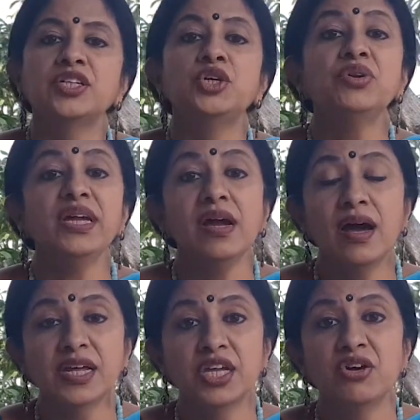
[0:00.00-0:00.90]
During
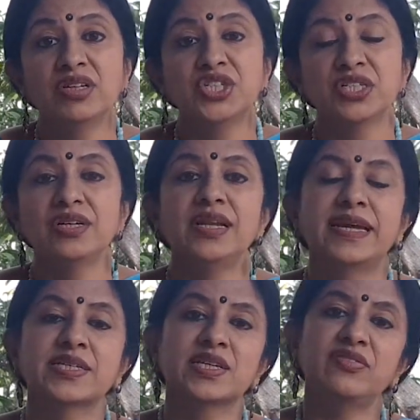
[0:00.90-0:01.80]
archaeological
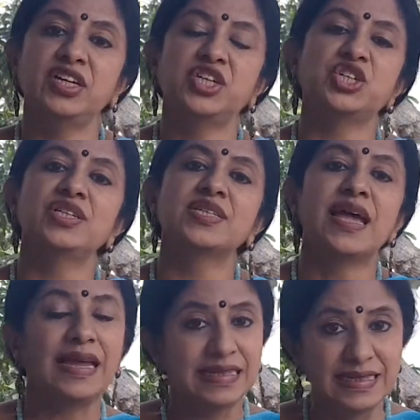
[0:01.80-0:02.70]
excavations
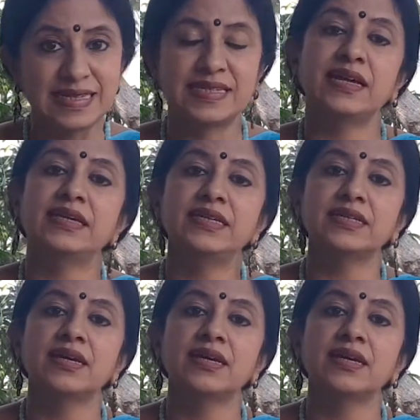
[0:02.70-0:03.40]
at this site,